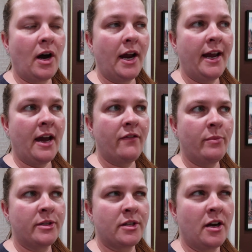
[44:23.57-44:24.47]
I have a
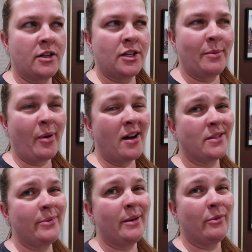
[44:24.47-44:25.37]
massage and
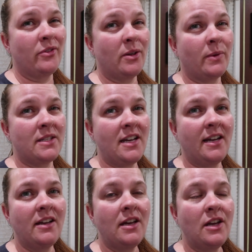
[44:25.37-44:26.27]
possibly a movie on
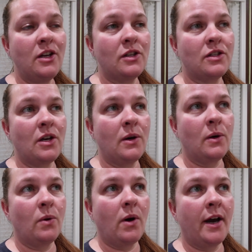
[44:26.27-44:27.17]
Wednesday,
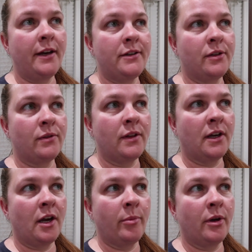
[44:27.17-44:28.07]
so I don't
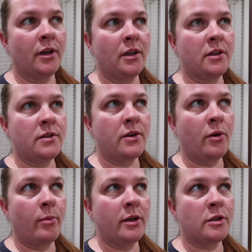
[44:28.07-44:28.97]
think I'm gonna
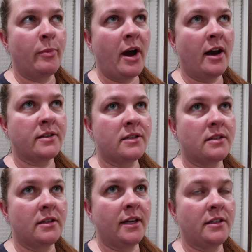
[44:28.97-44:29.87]
sew much
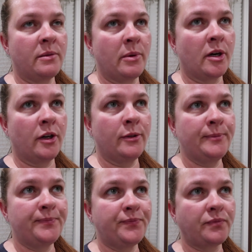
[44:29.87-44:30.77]
past like tomorrow.